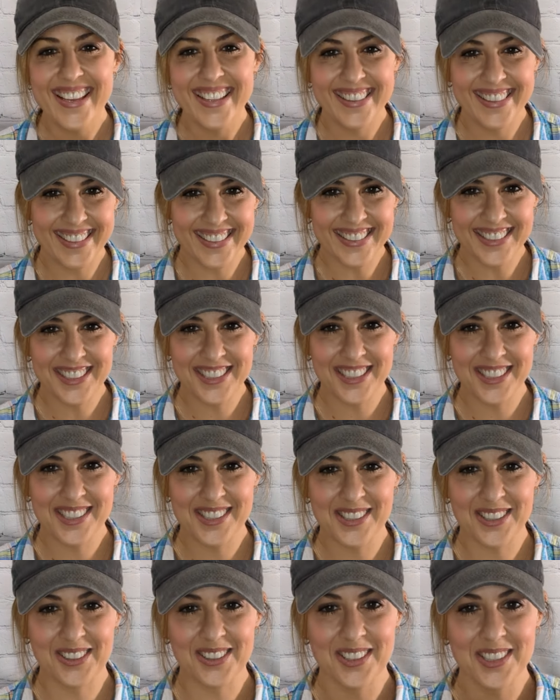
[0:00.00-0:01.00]
These just
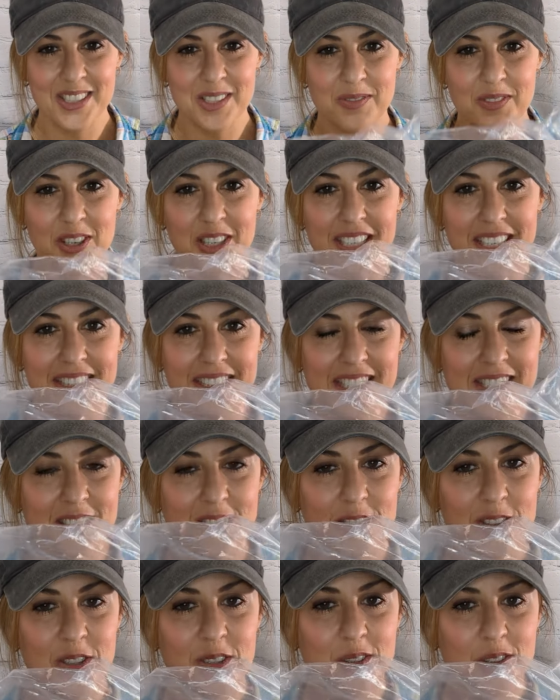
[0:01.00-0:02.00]
sold this morning. These
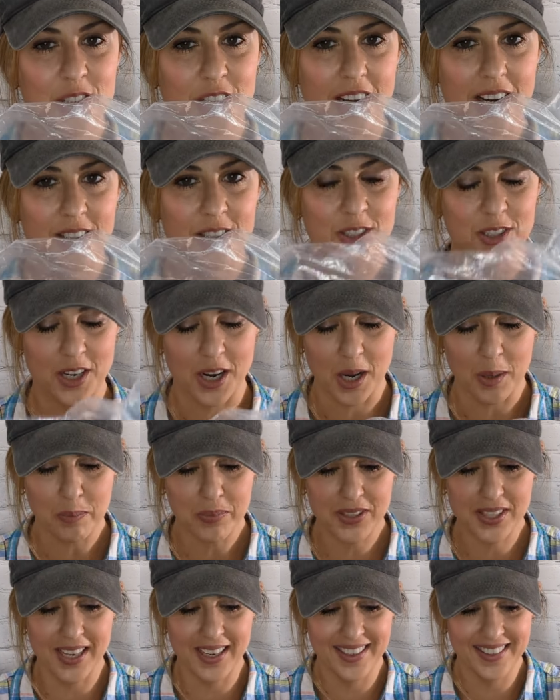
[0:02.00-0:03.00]
are 2 jock
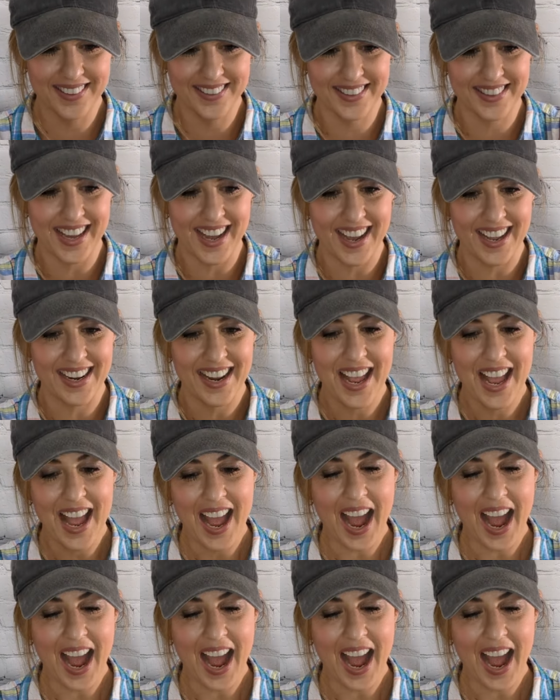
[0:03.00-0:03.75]
straps that